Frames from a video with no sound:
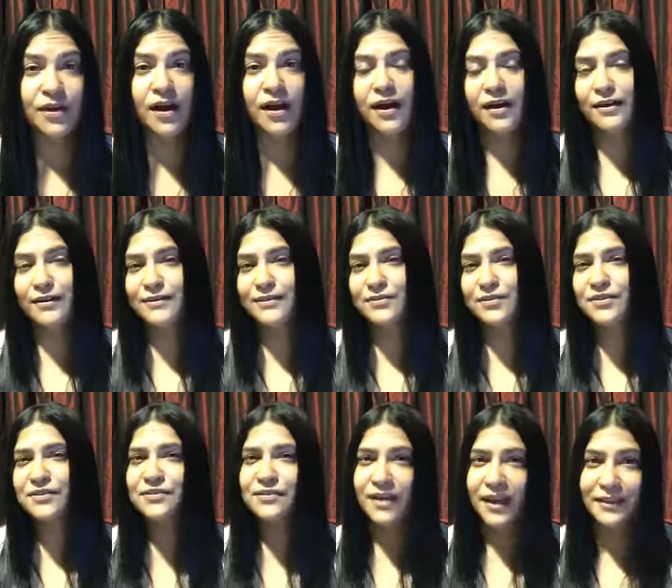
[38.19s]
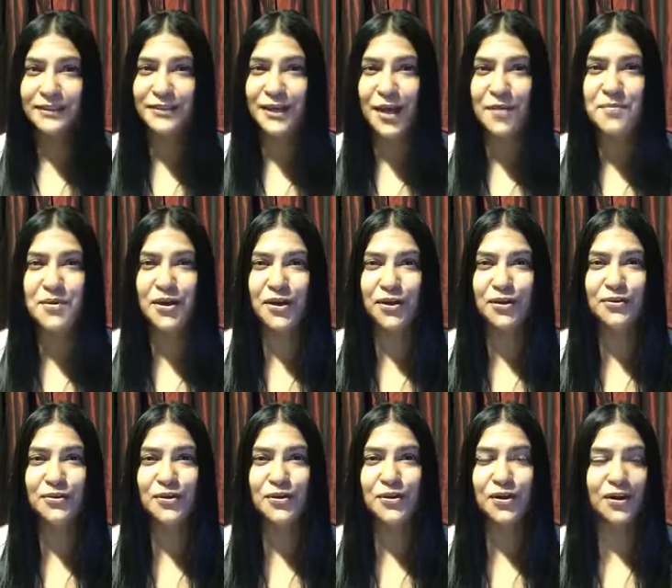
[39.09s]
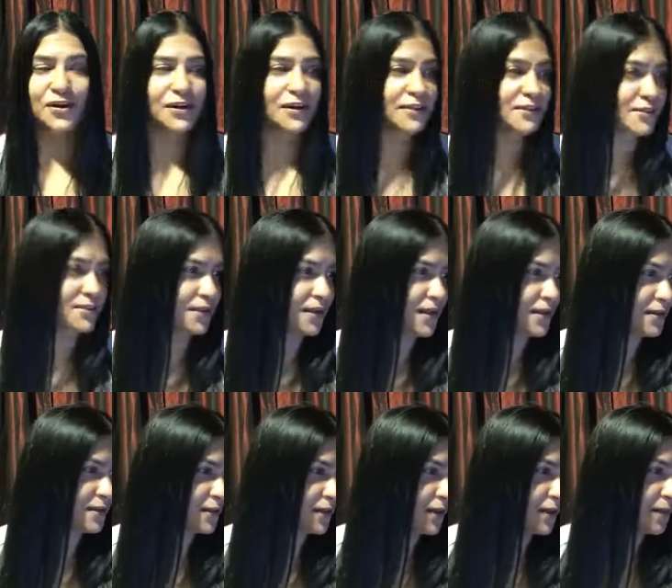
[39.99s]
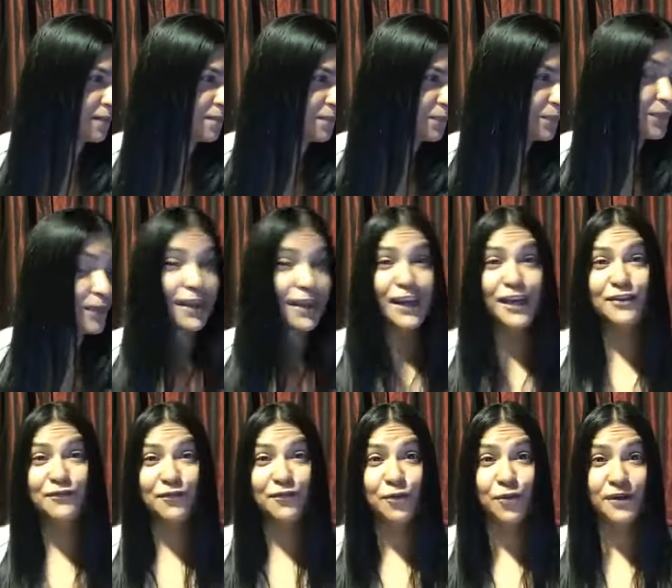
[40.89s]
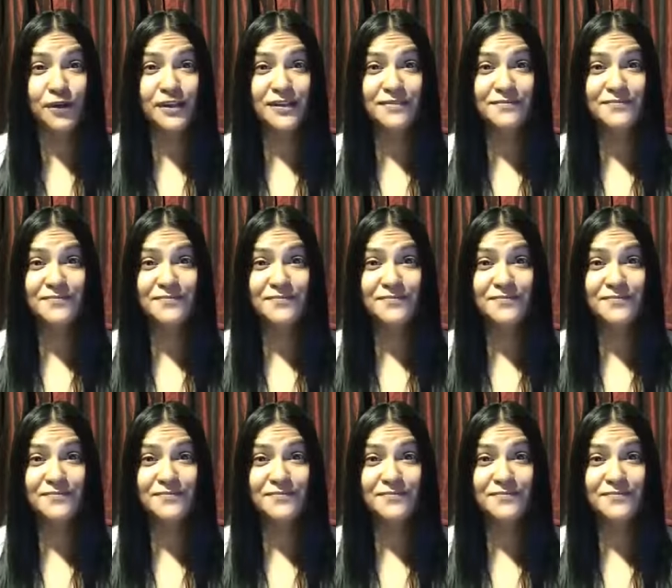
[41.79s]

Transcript: Uh, it's, it's nighttime here in New York. It's like uh, 840.